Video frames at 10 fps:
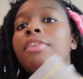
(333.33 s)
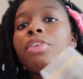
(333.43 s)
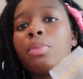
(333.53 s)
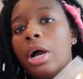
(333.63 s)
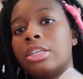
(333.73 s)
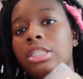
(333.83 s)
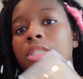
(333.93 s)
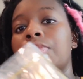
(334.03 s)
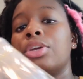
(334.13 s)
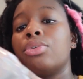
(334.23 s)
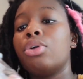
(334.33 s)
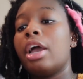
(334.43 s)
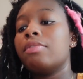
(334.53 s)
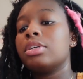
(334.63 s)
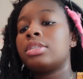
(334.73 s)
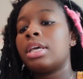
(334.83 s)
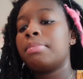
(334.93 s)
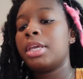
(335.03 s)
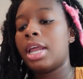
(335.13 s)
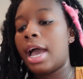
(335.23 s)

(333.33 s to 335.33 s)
if you're watching this video and you ever sent me an